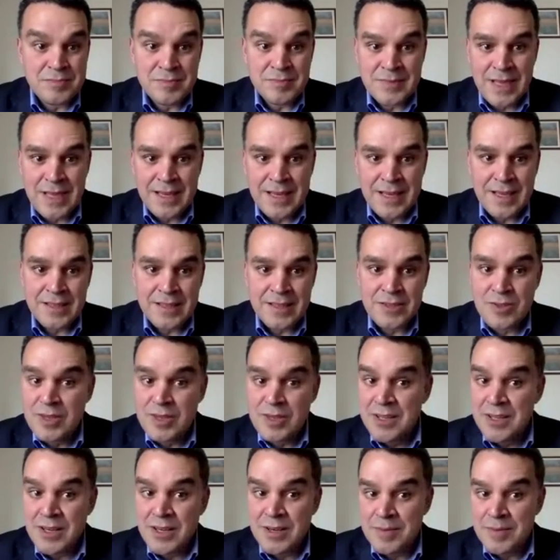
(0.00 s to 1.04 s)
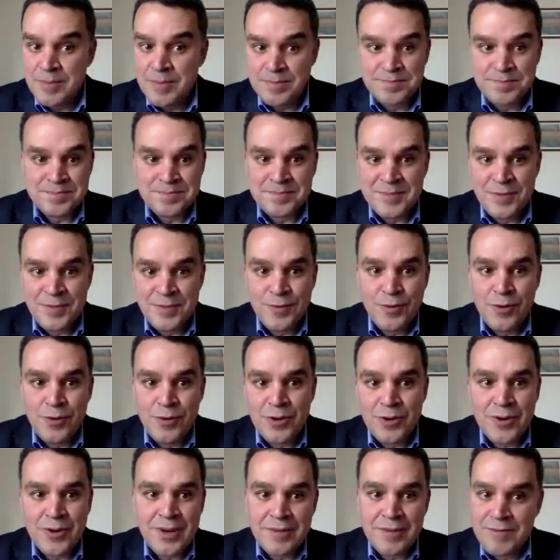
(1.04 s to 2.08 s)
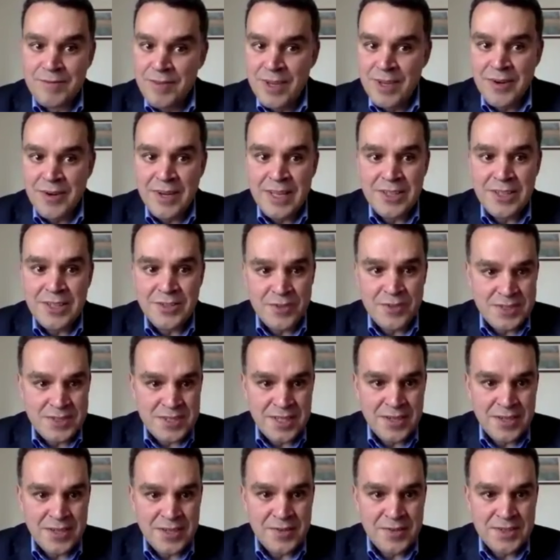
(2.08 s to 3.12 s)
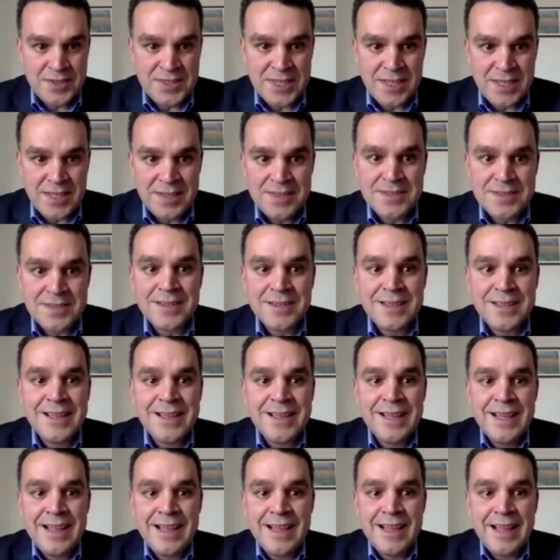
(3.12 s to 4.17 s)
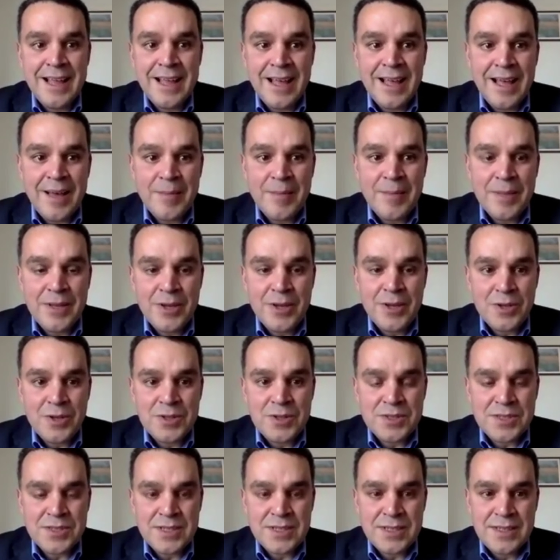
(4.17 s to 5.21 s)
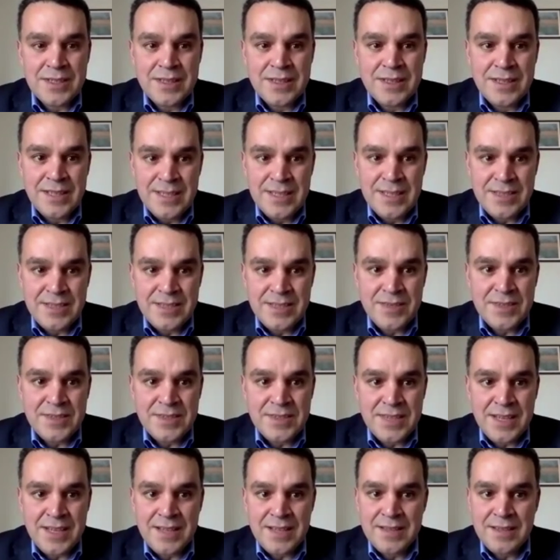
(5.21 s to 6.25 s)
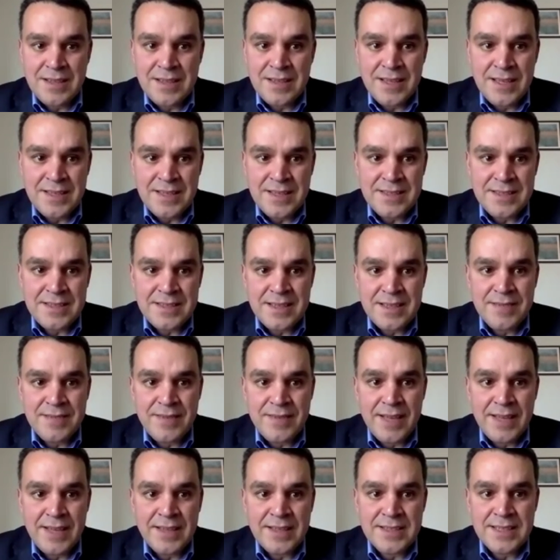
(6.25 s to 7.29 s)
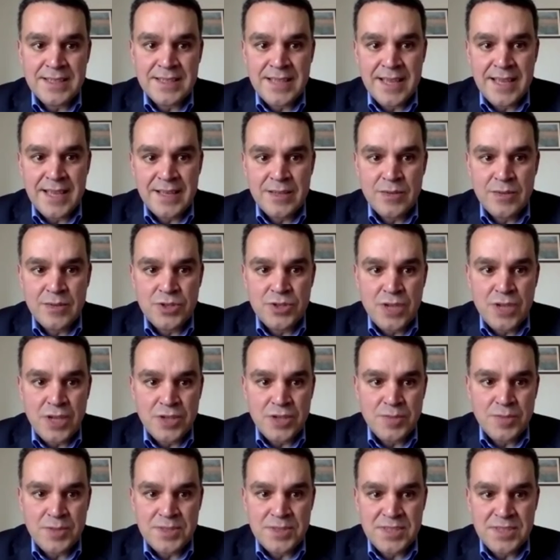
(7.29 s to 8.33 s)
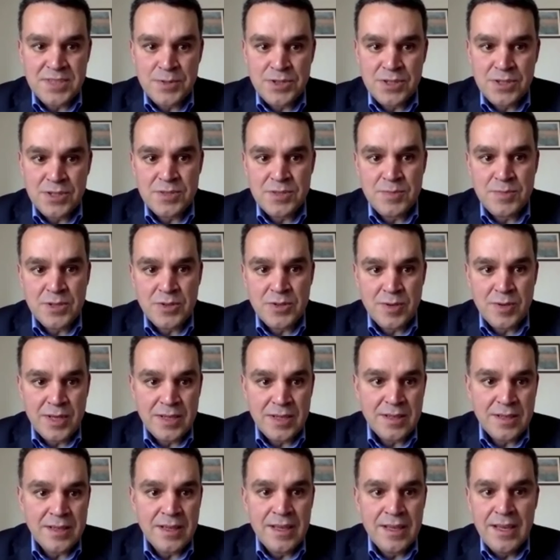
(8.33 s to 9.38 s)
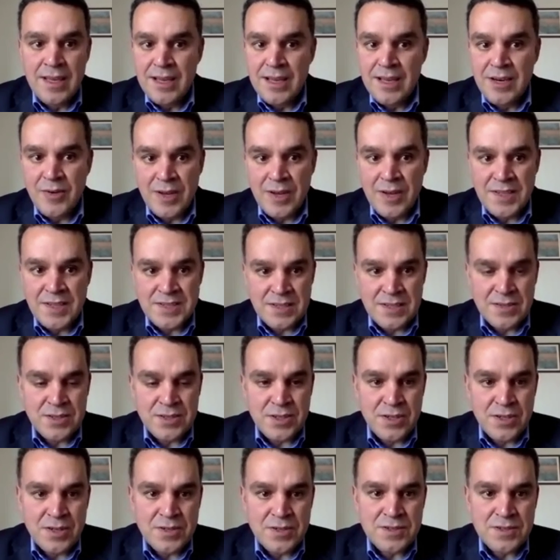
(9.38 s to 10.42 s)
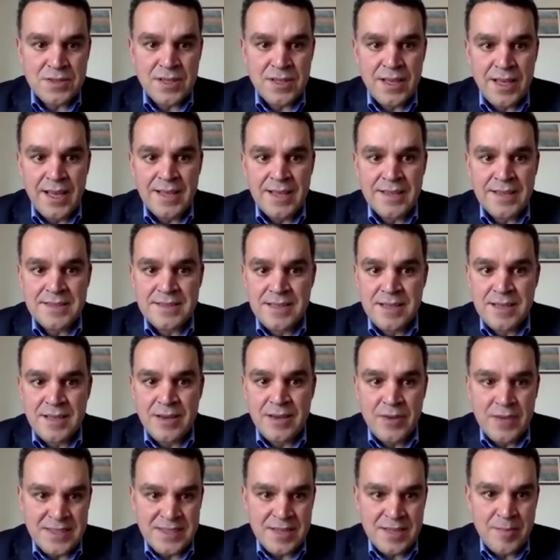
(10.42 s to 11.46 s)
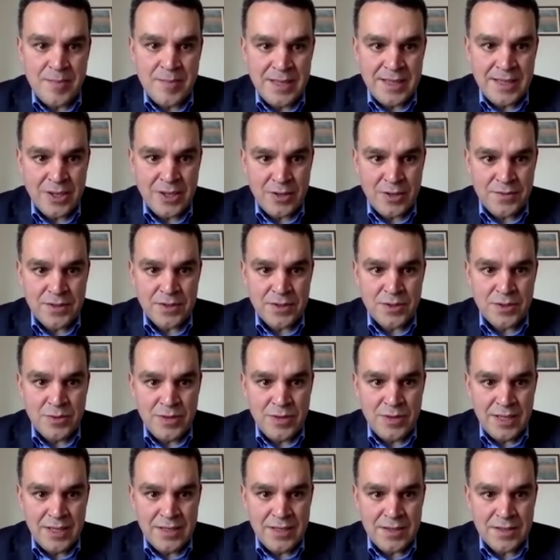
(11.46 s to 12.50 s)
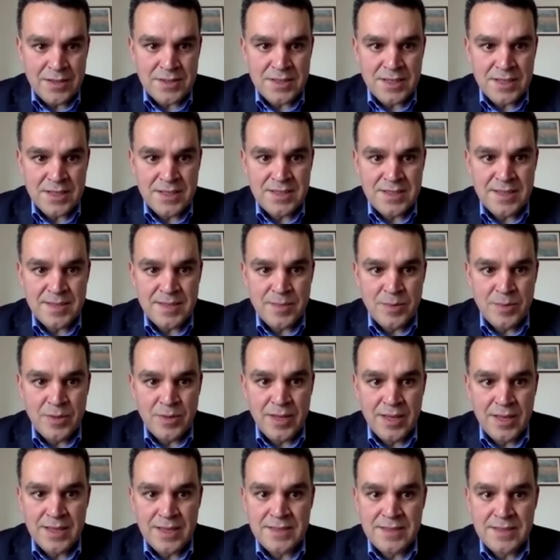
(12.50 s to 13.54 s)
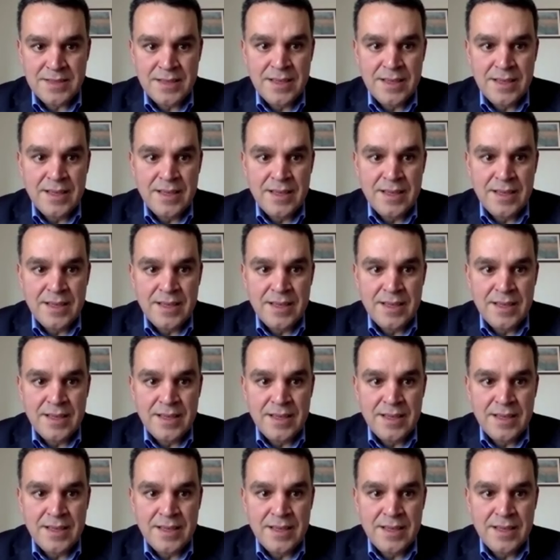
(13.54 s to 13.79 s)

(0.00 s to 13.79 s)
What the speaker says: a trigger for very interesting results, because this event is likely to change perceptions between Greeks and Turks, as the recent meeting of the two leaders in Istanbul has